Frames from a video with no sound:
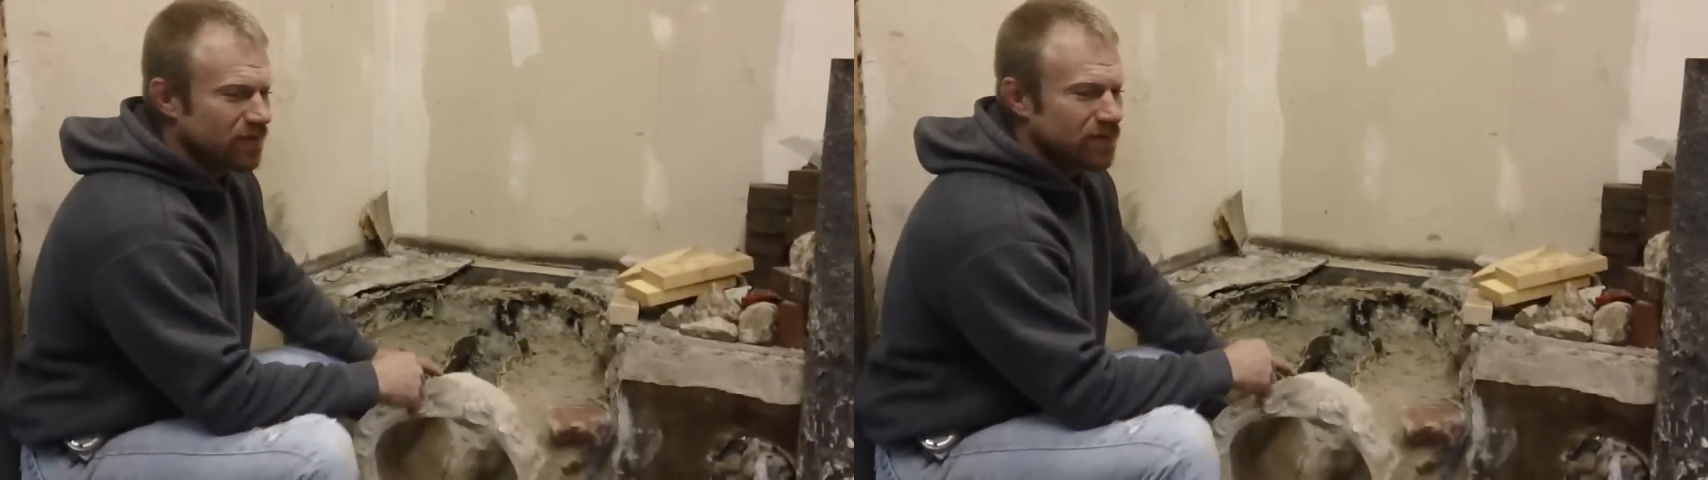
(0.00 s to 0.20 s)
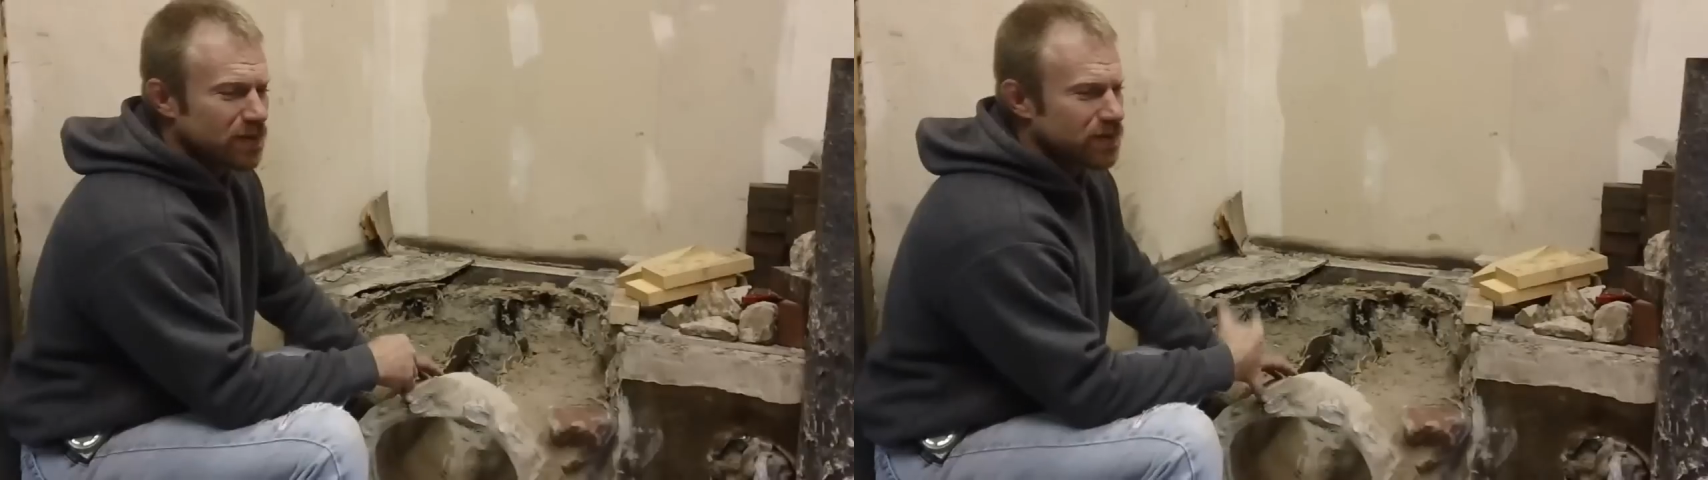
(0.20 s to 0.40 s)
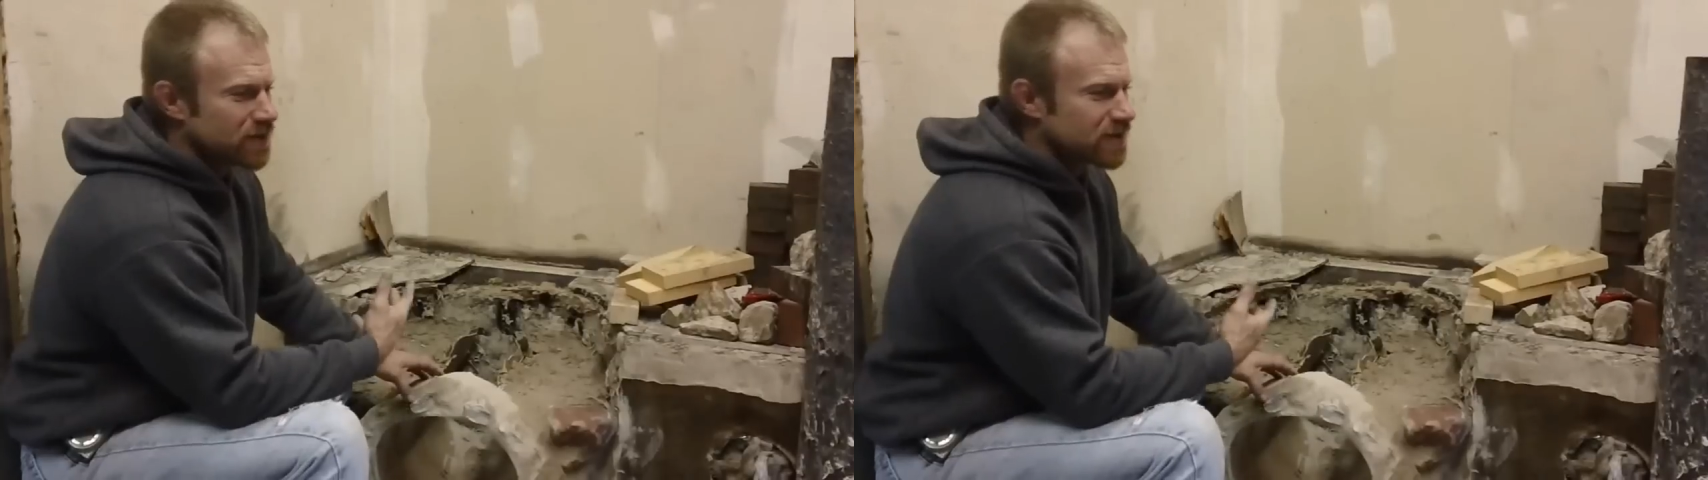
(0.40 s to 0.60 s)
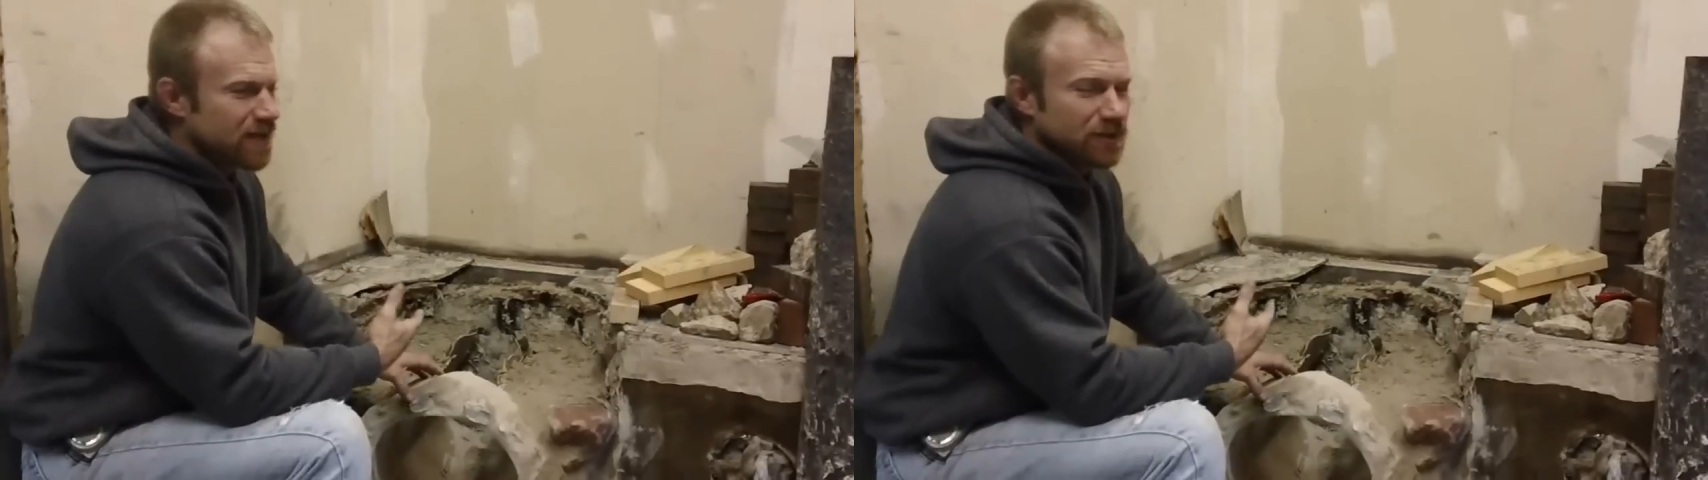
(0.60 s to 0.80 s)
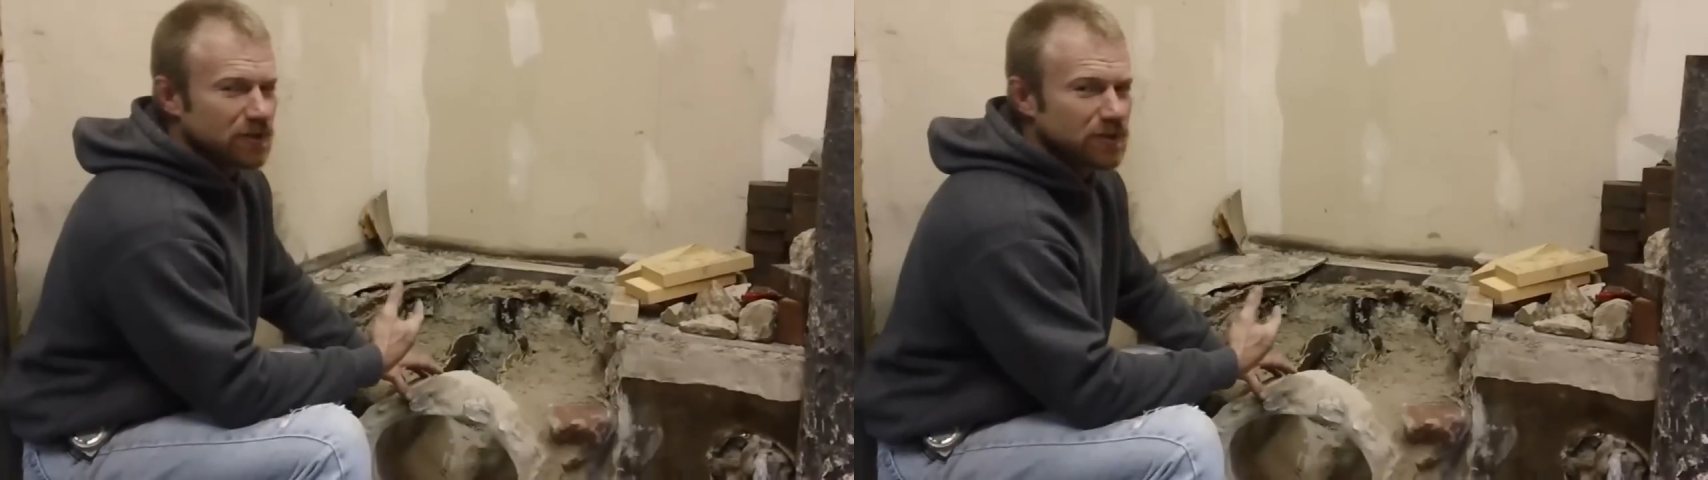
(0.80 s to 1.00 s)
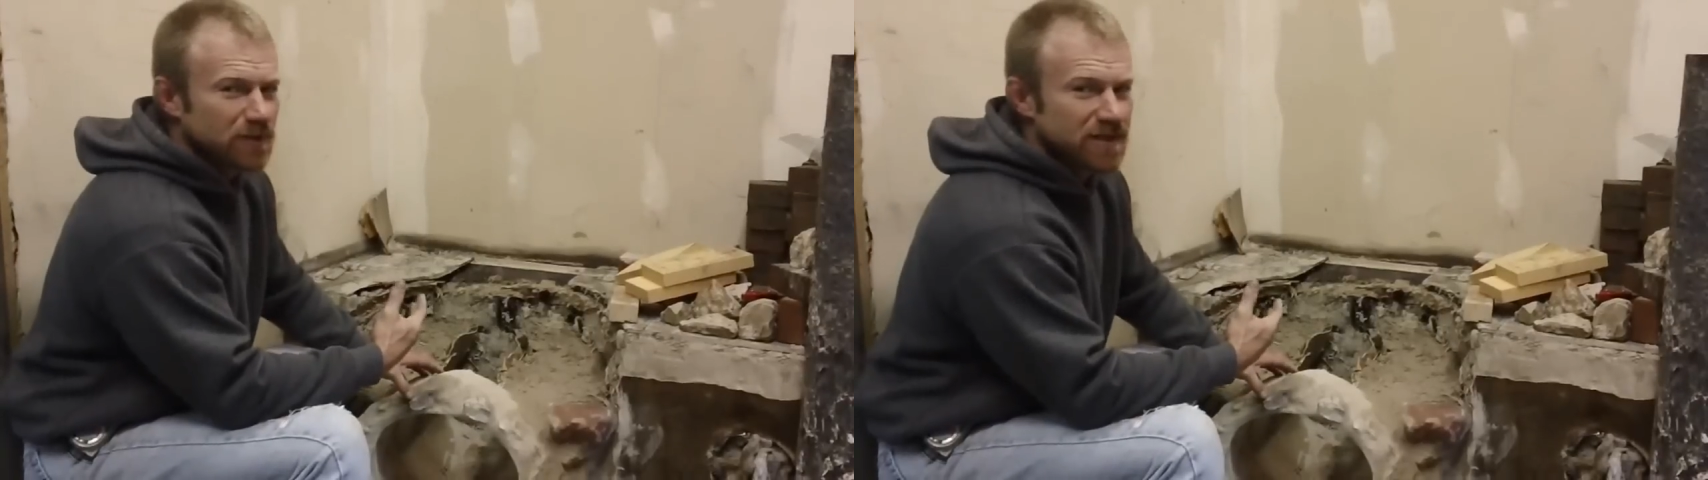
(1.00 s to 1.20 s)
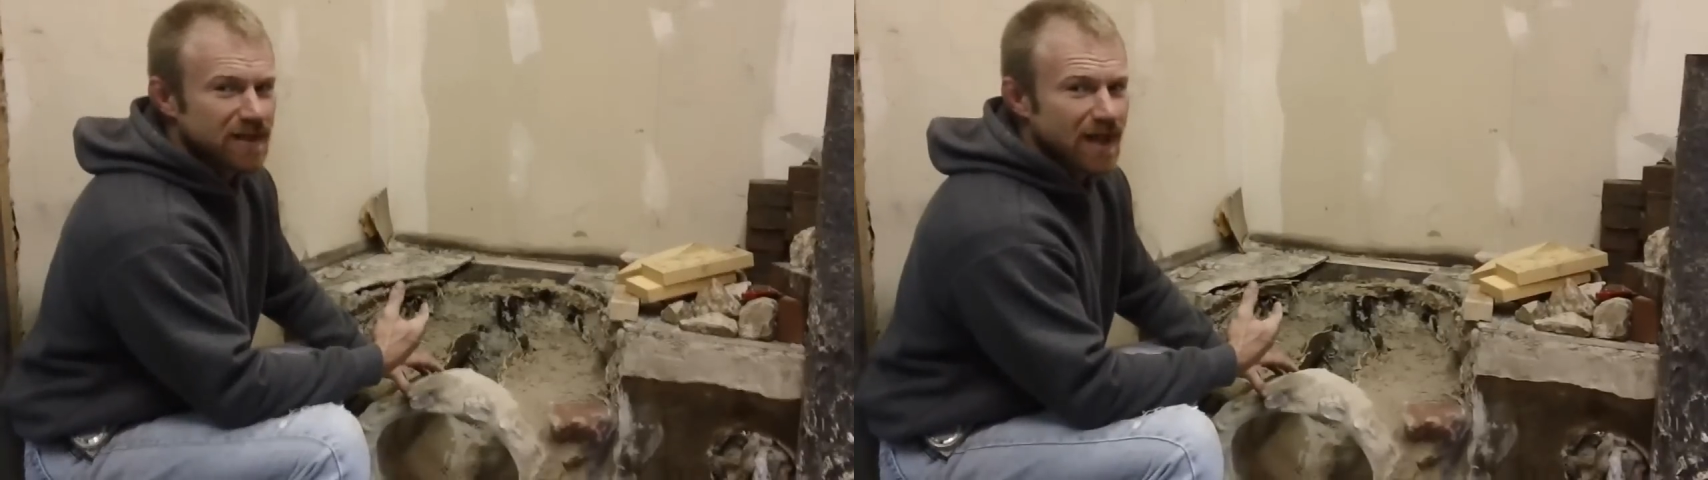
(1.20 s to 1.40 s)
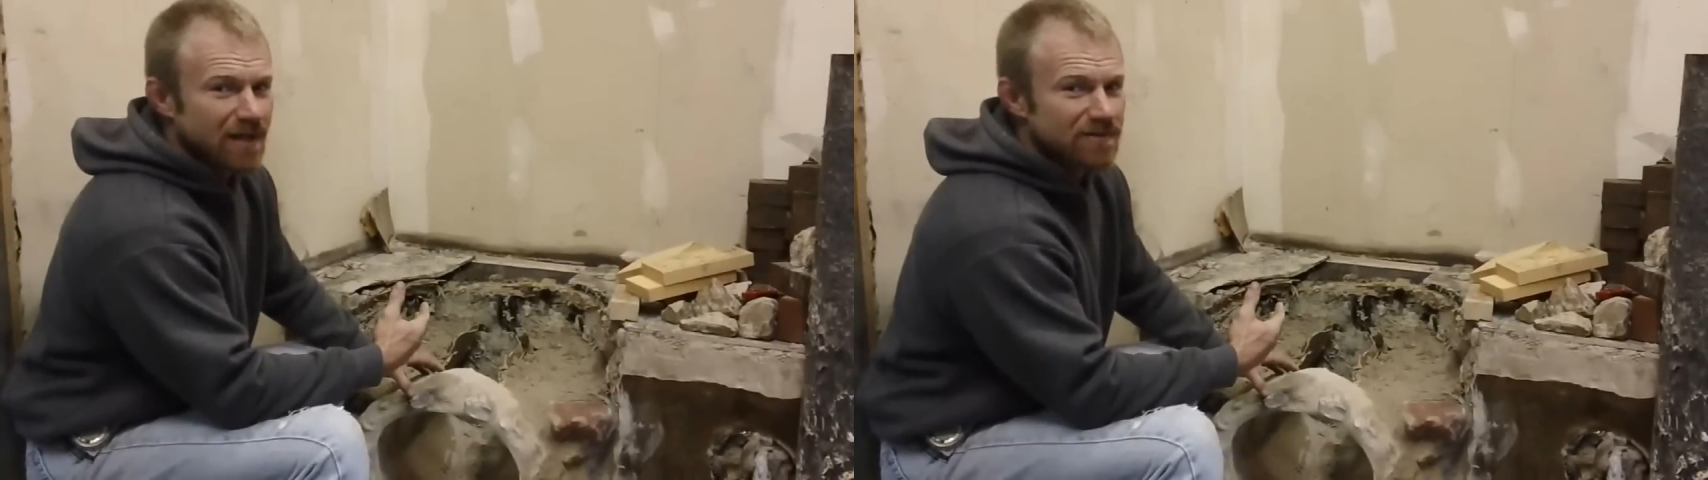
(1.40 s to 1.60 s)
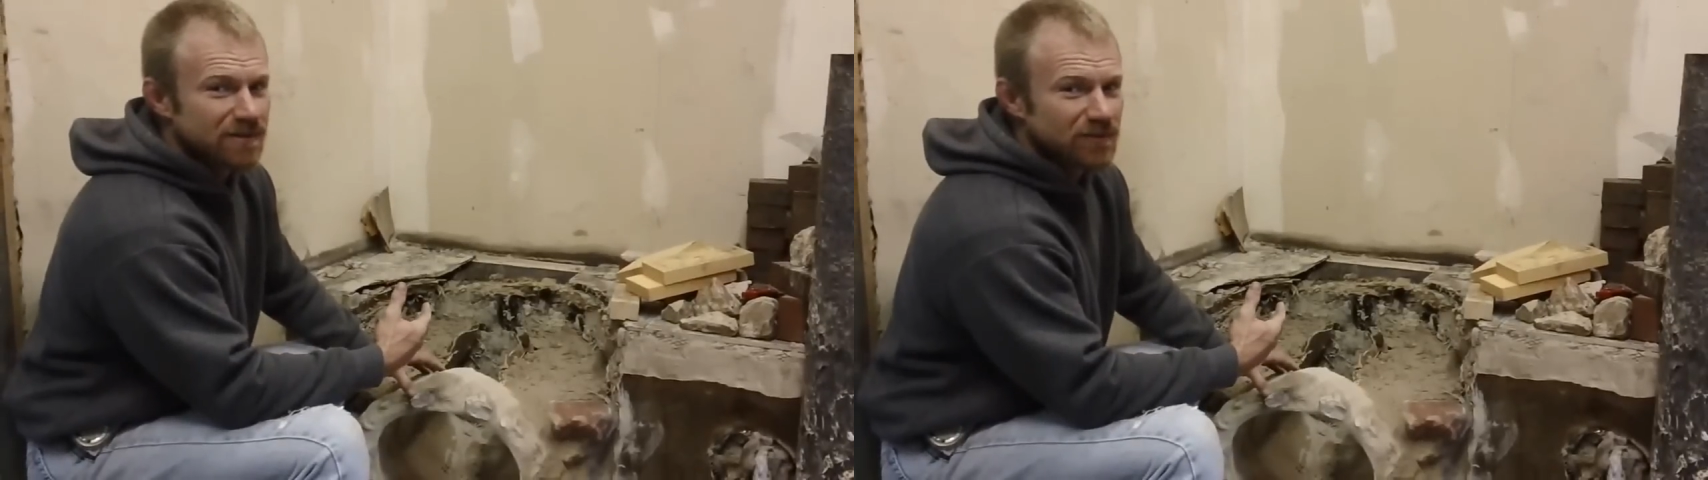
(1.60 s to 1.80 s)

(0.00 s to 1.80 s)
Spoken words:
built this thing 2 or 3 times,